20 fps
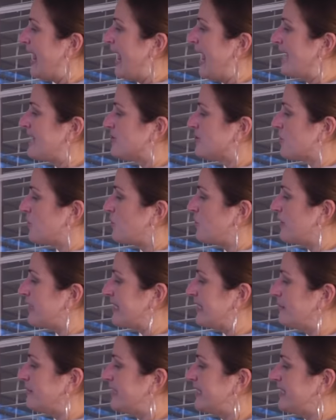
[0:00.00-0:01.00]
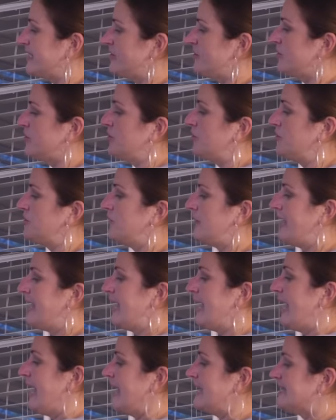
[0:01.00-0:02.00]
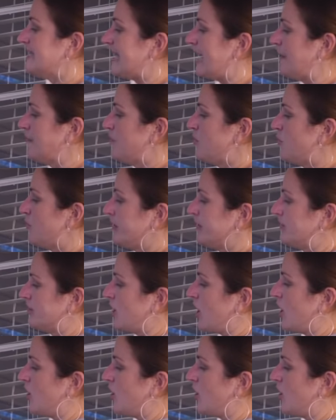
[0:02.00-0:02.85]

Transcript: And so what I'm gonna do is I'm going to